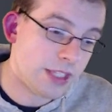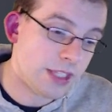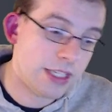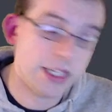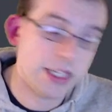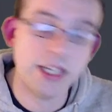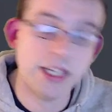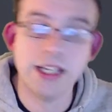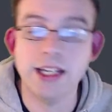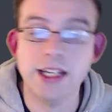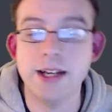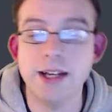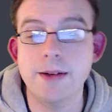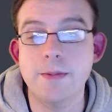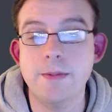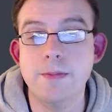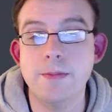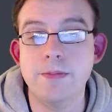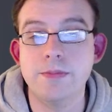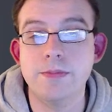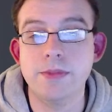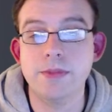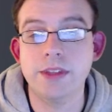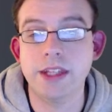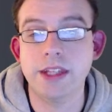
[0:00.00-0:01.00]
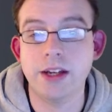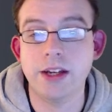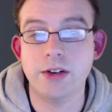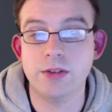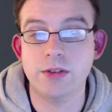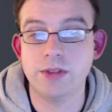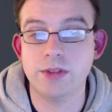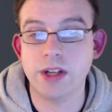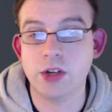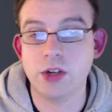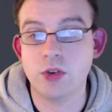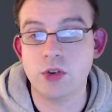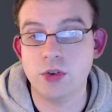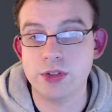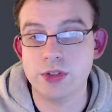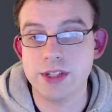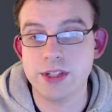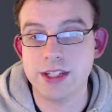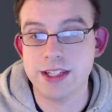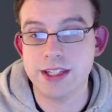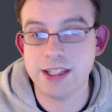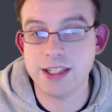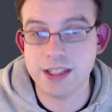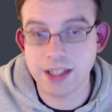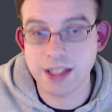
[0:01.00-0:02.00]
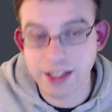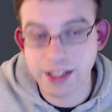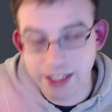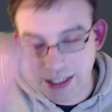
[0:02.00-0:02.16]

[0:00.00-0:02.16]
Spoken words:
Now, of course, this is like a